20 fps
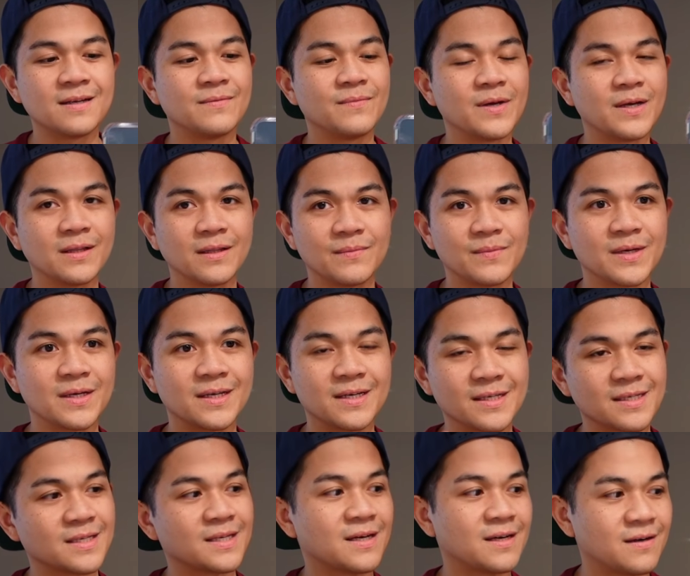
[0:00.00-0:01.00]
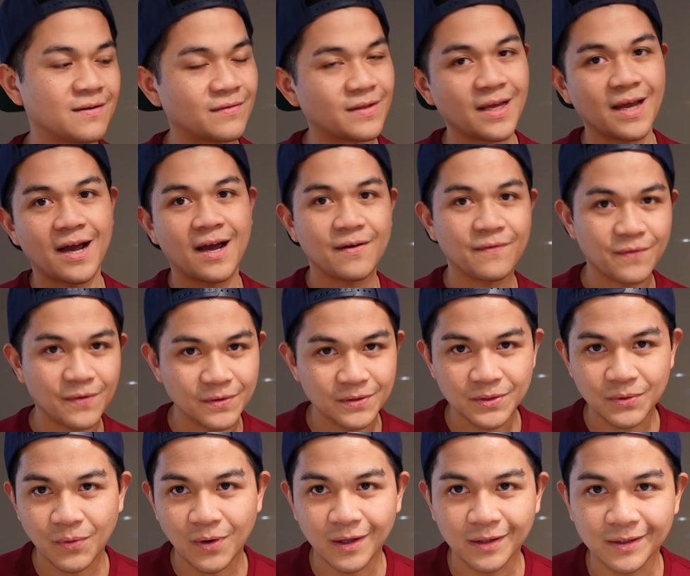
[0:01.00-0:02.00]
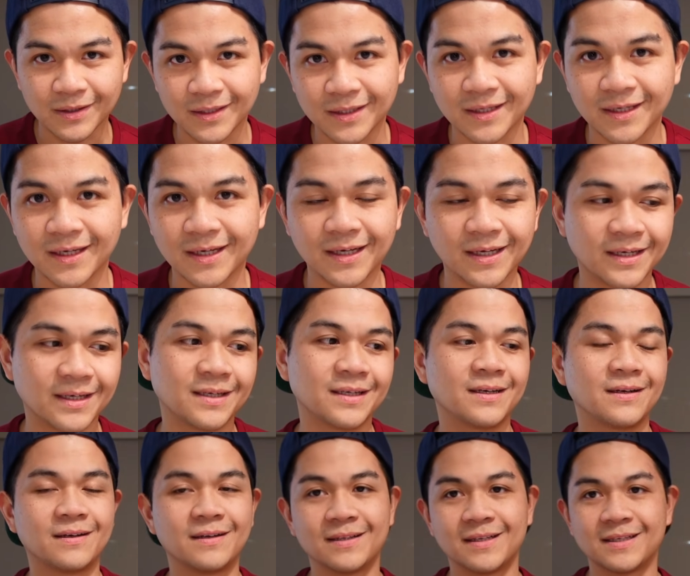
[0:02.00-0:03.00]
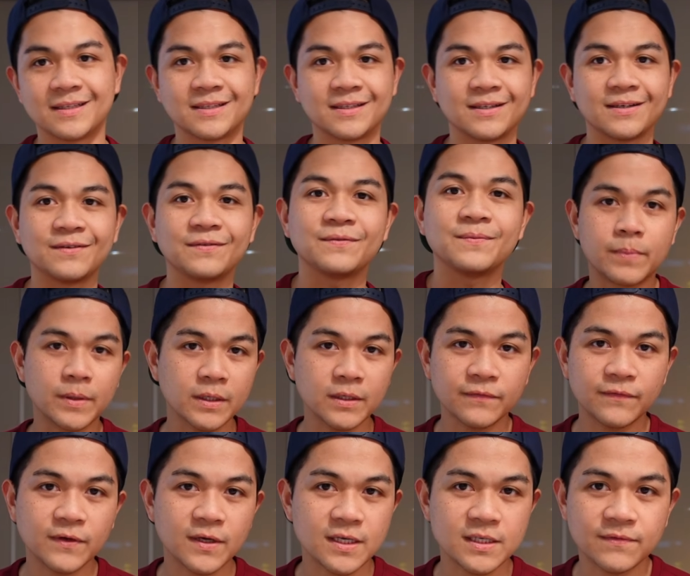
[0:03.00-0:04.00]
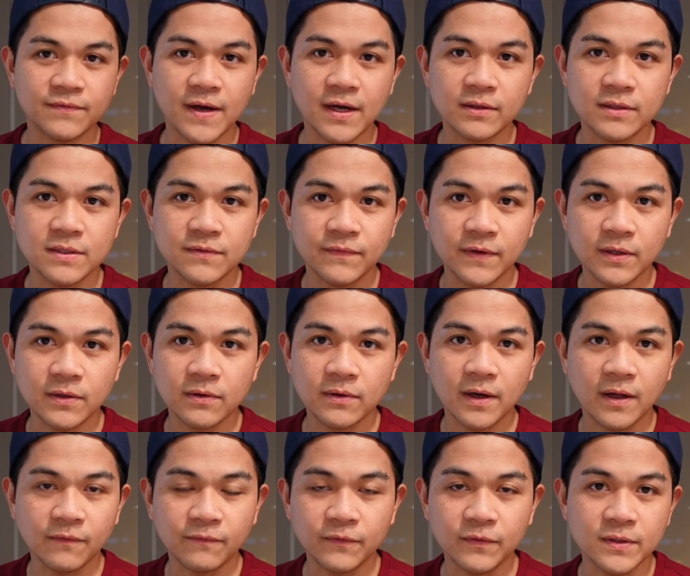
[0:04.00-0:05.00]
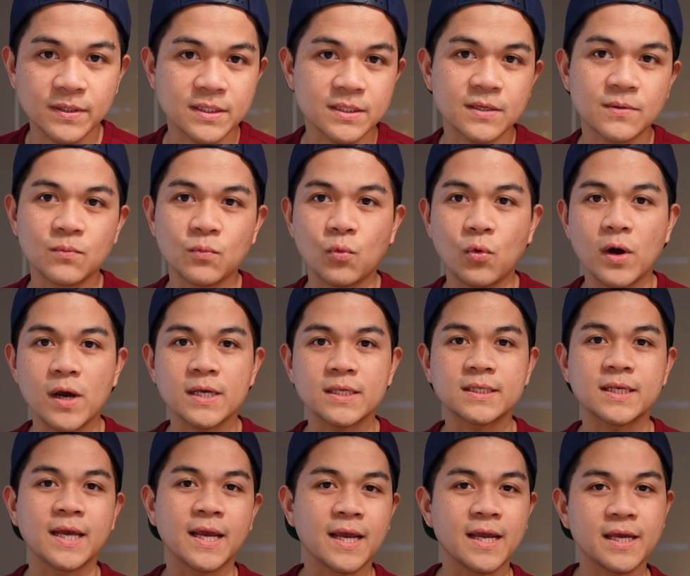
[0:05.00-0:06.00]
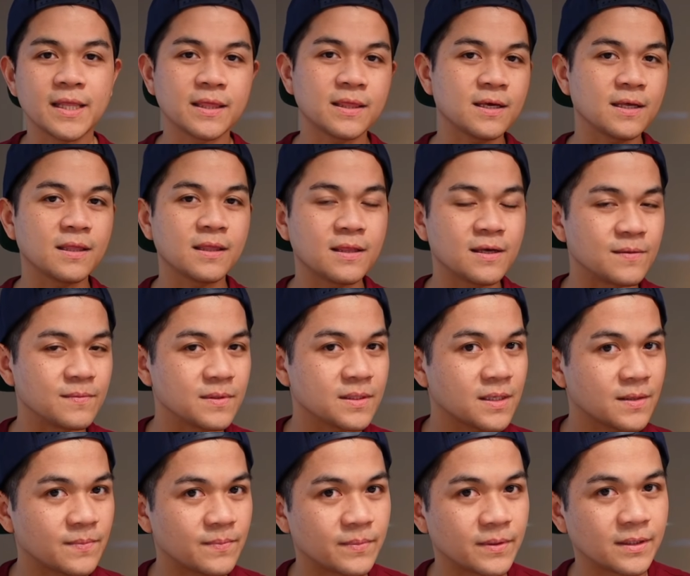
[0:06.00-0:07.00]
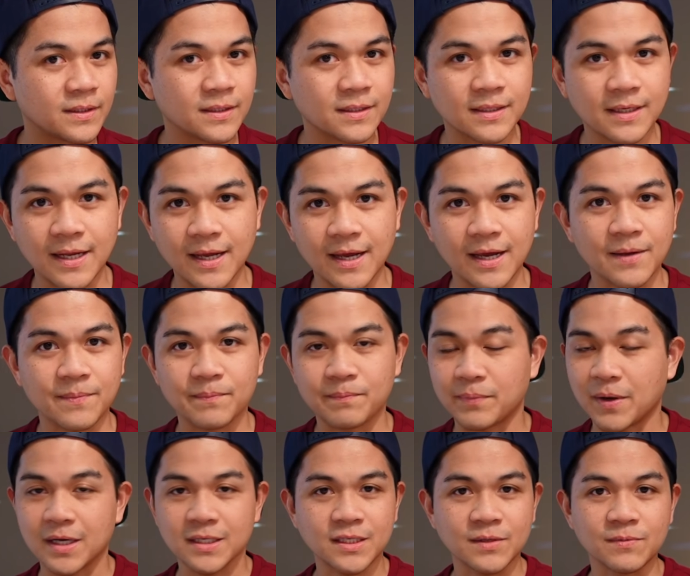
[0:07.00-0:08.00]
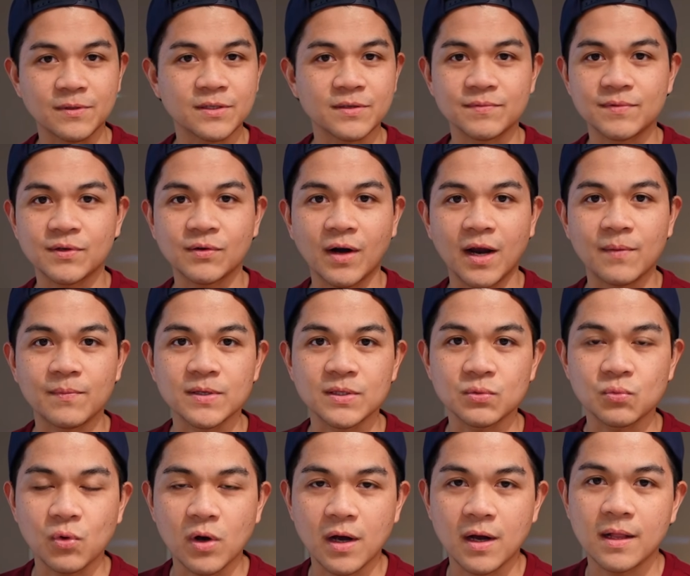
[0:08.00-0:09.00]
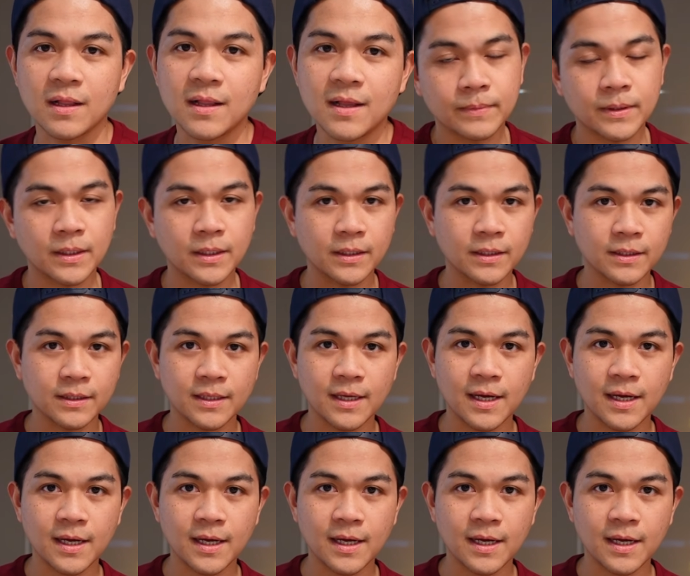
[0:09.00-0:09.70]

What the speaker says: mainly because of the iPhone's quality and all that stuff. But if you guys found this video helpful in some ways, hit that thumbs up button and possibly subscribe as well. But other than